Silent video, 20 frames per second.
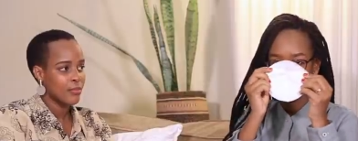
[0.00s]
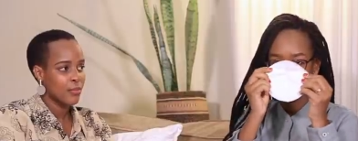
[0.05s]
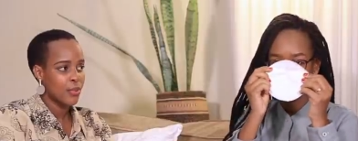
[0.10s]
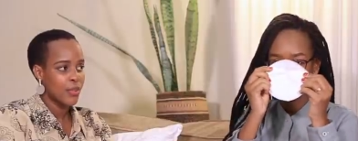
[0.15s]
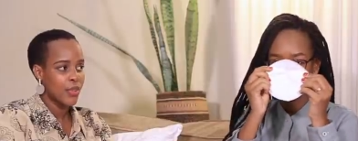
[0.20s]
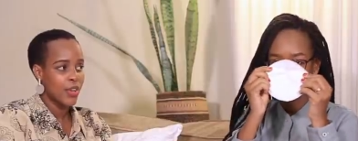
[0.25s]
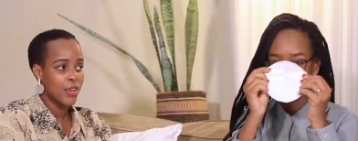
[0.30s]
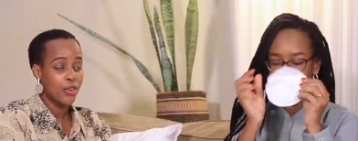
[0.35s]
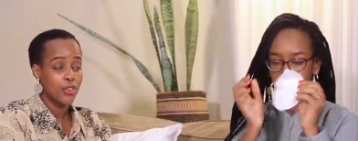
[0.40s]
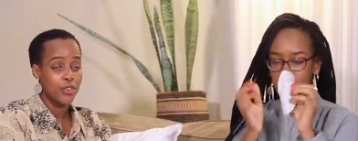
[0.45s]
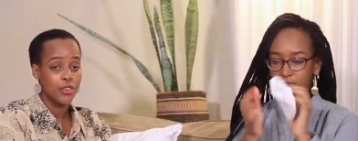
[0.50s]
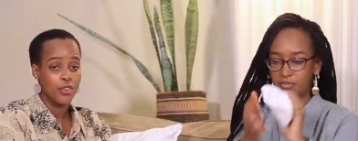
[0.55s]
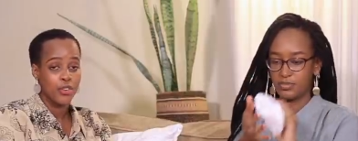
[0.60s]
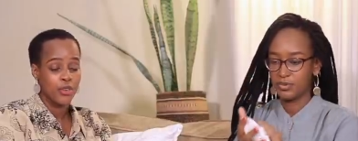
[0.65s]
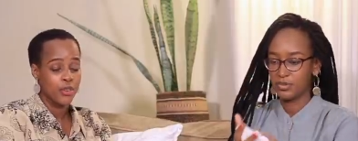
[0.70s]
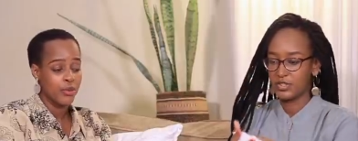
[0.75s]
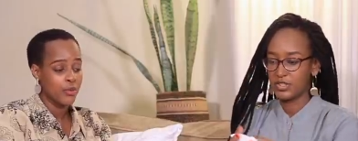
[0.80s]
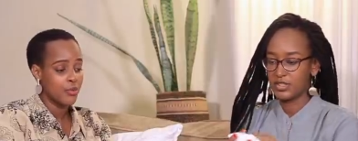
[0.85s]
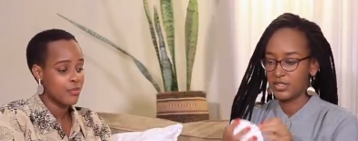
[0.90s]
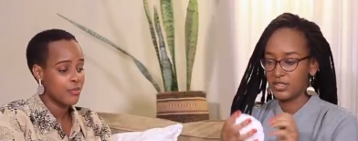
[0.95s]

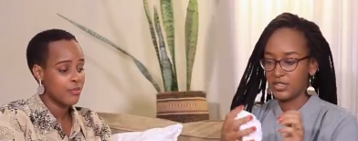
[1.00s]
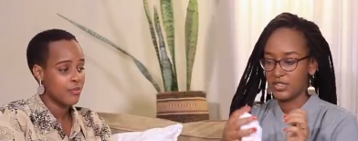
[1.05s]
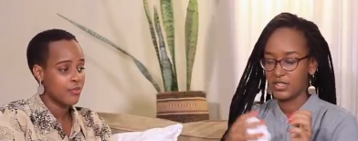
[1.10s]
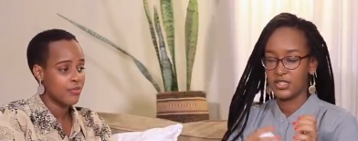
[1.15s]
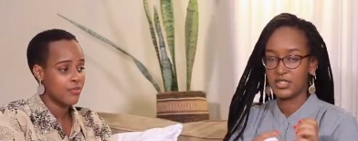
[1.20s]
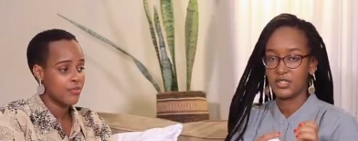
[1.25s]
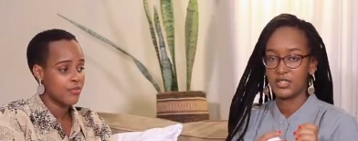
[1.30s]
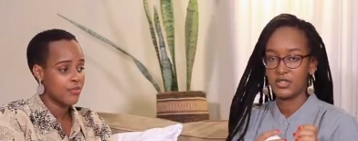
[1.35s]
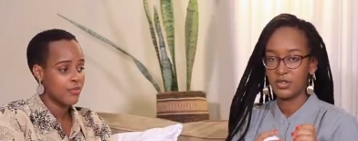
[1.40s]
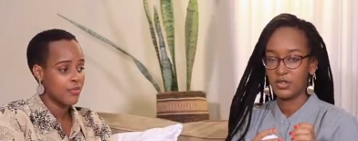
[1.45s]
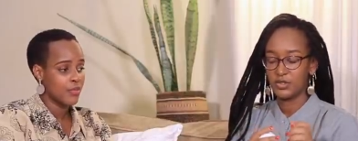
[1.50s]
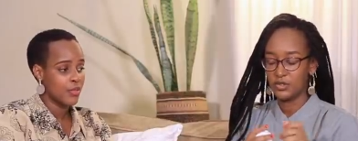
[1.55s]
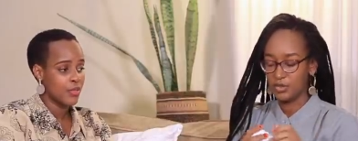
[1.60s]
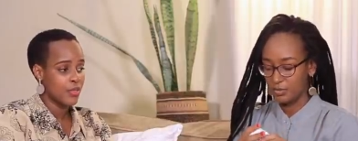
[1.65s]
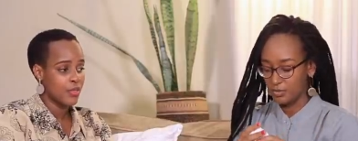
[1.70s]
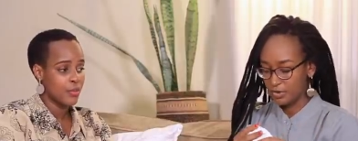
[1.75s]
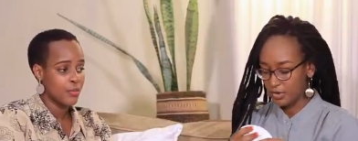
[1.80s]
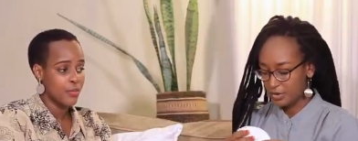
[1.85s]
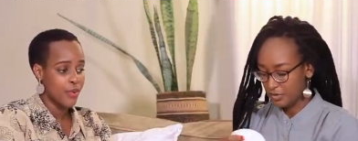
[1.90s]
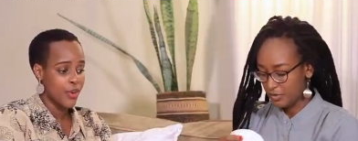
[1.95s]
Speaker 1: put it on
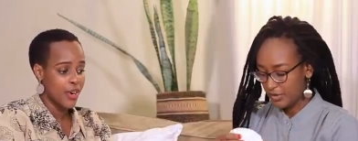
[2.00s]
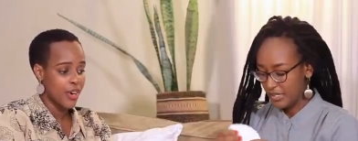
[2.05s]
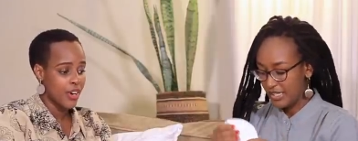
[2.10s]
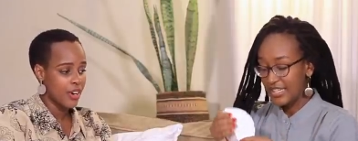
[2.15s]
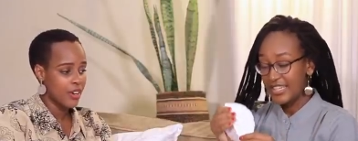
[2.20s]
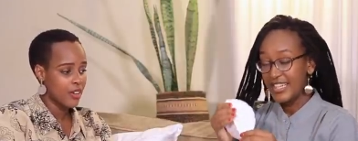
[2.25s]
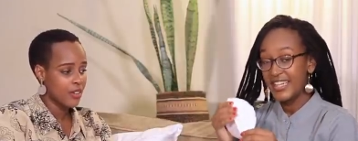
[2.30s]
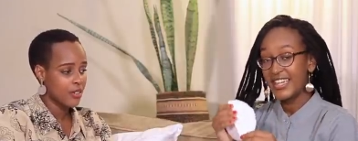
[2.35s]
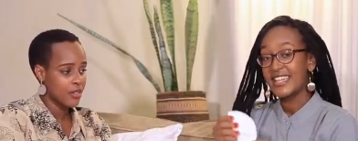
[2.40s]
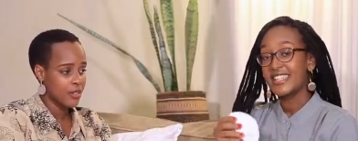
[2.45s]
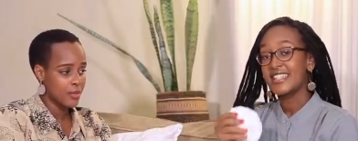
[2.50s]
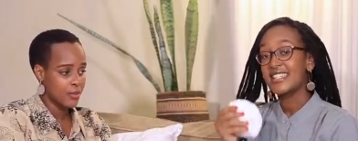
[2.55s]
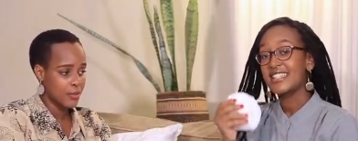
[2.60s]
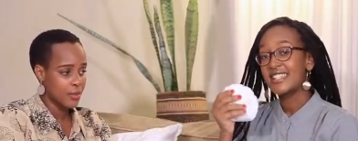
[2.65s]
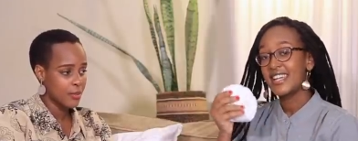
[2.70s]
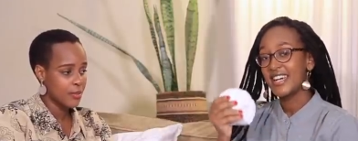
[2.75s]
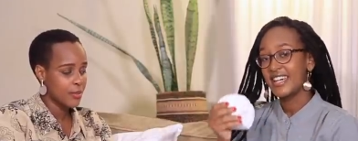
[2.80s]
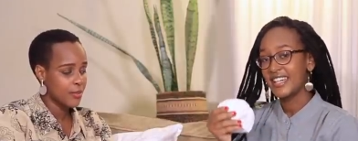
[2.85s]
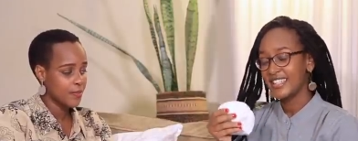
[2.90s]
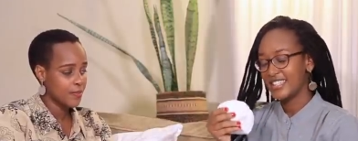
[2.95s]
your boob
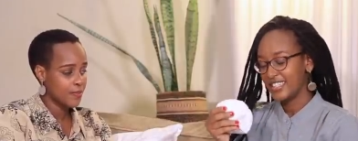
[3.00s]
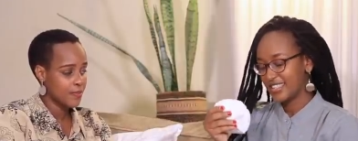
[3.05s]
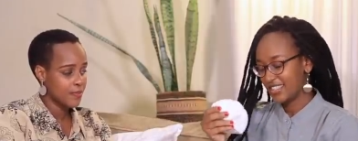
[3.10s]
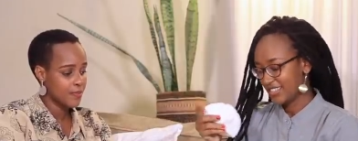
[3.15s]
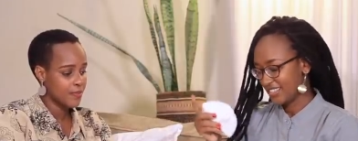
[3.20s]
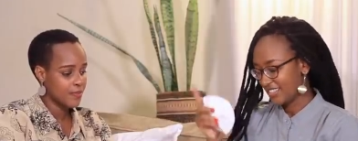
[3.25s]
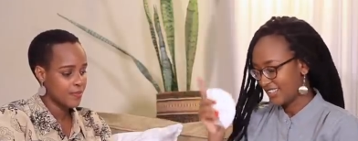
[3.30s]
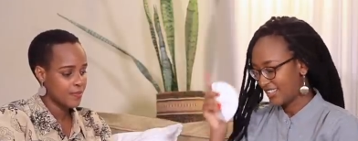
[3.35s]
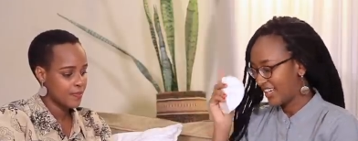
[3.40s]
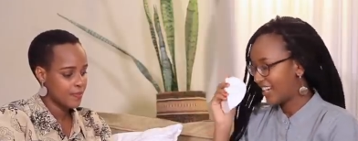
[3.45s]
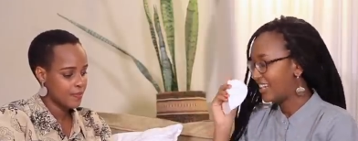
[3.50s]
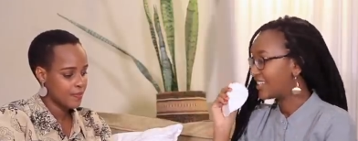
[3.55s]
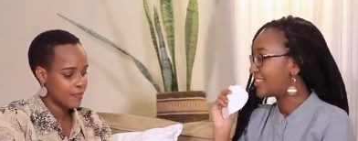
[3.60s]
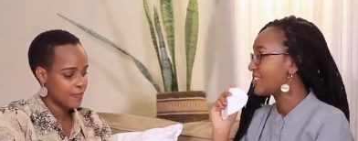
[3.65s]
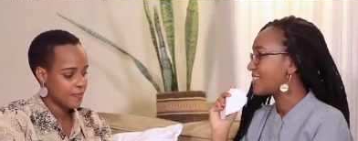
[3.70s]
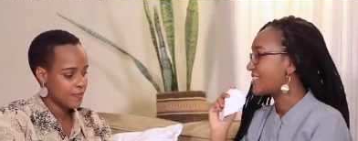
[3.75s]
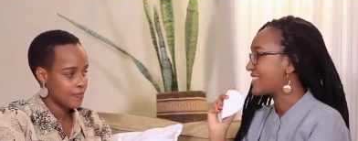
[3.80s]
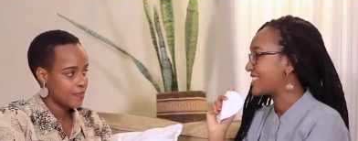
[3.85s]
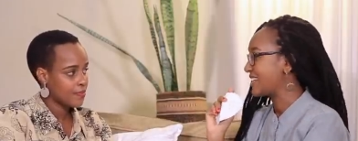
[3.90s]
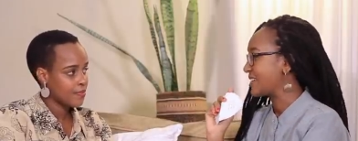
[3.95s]
inside a
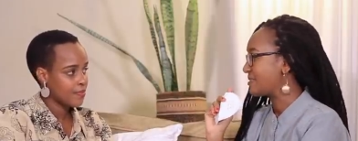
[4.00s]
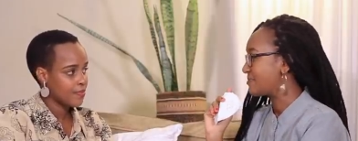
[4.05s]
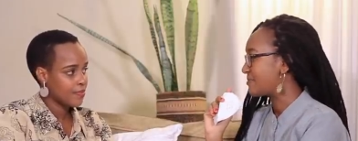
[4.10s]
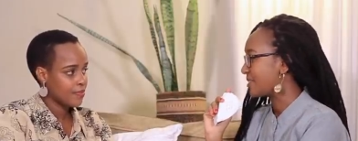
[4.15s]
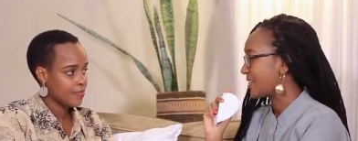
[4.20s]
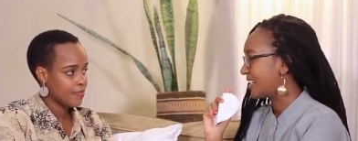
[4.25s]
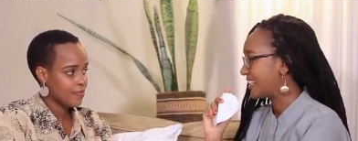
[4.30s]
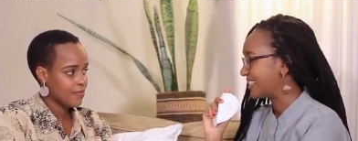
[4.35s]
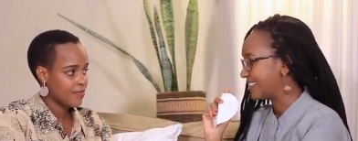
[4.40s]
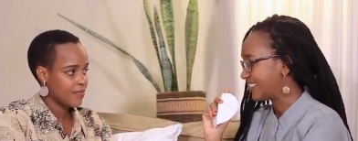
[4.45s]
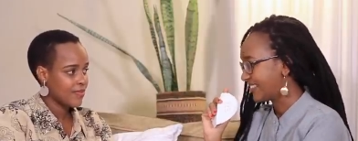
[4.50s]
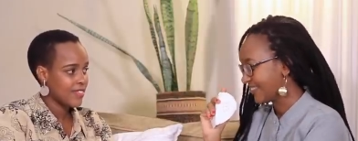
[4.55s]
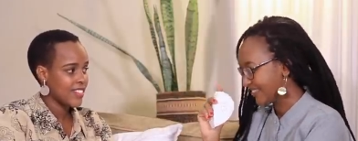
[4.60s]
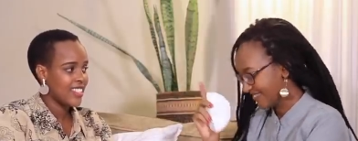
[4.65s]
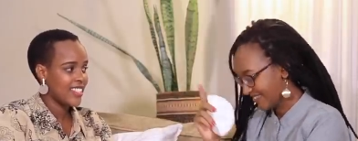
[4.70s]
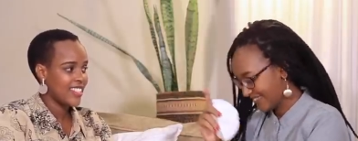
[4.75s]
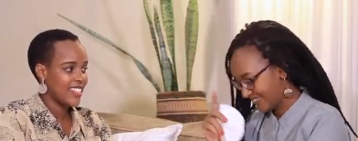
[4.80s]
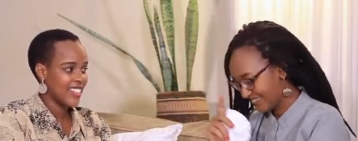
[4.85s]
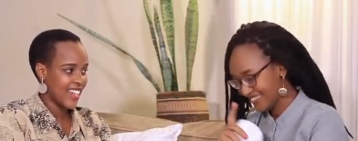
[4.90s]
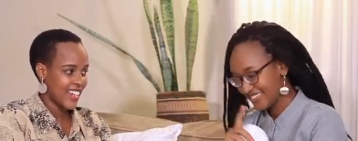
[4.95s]
nursing bra
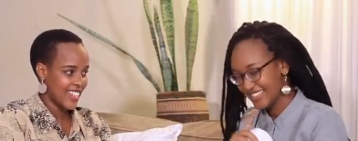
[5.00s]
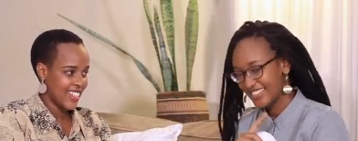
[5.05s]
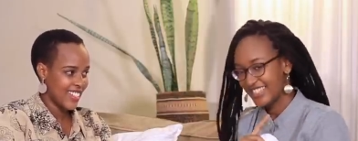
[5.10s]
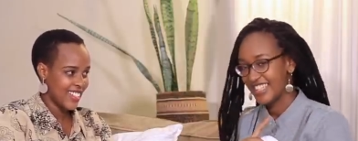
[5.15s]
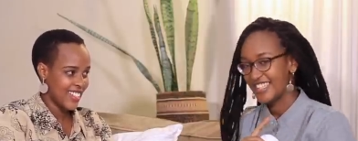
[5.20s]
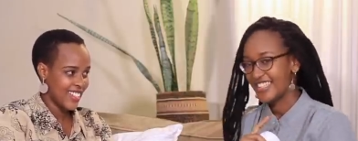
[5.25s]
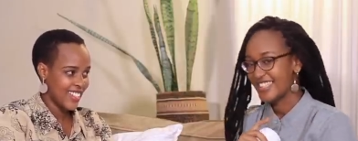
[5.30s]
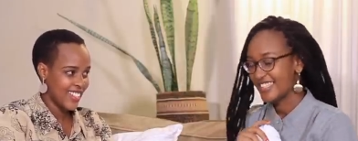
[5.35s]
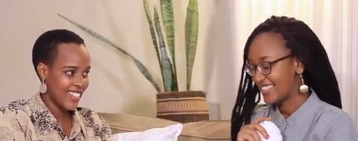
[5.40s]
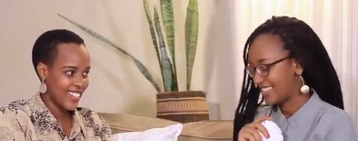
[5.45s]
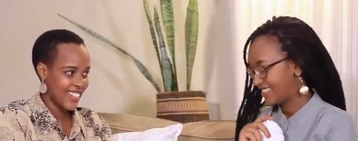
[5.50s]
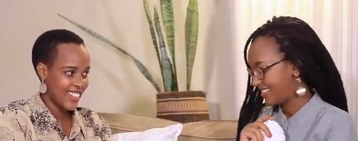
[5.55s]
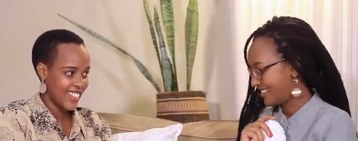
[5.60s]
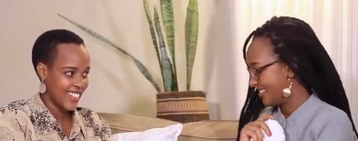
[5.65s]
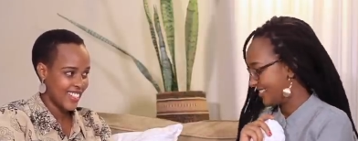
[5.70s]
yeah that's